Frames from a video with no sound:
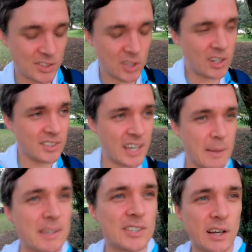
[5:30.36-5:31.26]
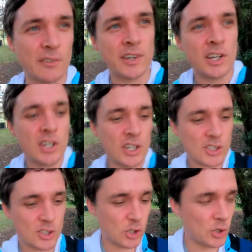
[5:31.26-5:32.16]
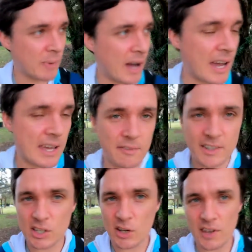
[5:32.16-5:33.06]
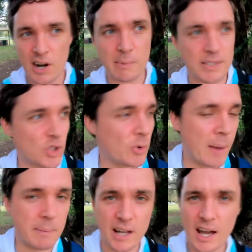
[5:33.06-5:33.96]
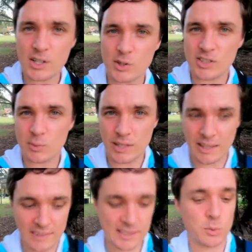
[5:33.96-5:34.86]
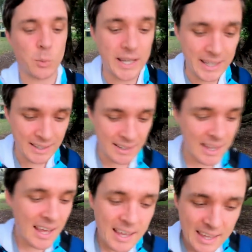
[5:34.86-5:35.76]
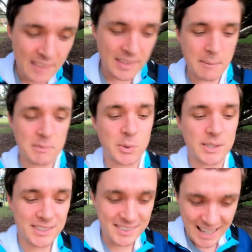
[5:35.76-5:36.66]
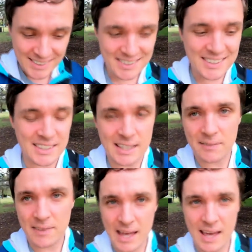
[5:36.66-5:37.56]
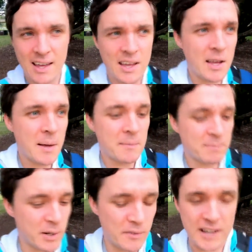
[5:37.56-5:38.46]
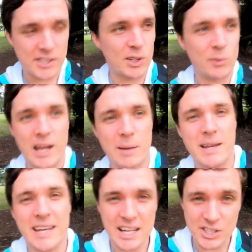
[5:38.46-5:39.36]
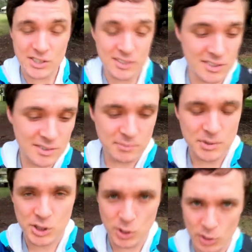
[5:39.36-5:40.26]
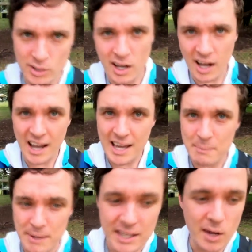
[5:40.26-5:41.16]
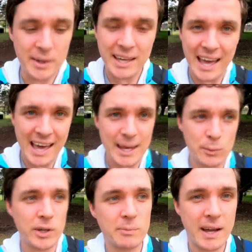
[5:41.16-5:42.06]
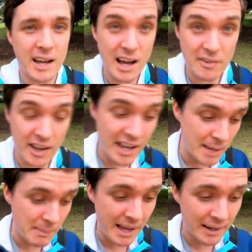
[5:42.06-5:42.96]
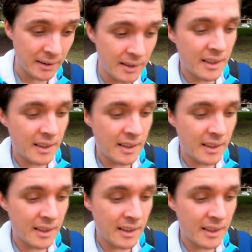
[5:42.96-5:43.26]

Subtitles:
long as I get myself to my physiotherapist or my podiatrist within this week, get them to assess it and give their professional recommendations, should I be going ahead with my Half Ironman,